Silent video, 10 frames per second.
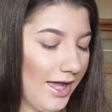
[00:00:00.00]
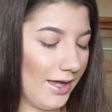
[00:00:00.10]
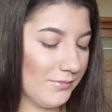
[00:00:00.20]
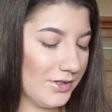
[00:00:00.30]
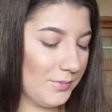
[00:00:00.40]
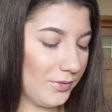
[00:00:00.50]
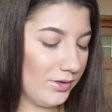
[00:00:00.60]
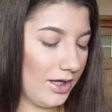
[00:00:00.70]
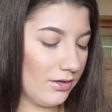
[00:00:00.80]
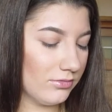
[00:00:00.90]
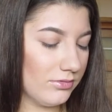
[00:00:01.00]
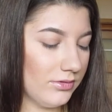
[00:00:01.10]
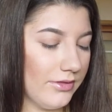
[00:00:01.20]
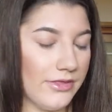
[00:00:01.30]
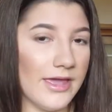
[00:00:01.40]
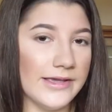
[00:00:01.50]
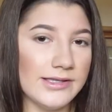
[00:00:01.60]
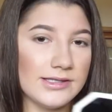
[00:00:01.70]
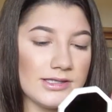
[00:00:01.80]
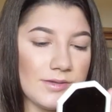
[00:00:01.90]
I'm gonna pull out
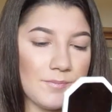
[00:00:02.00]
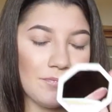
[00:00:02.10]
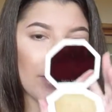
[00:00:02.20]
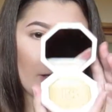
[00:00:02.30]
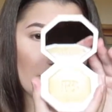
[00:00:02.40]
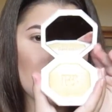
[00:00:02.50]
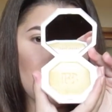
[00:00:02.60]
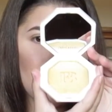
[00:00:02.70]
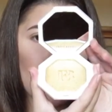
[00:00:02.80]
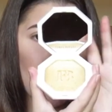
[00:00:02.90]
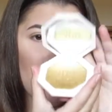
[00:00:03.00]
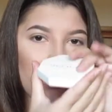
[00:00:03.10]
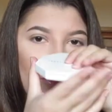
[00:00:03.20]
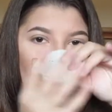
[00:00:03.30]
this. This is Trophy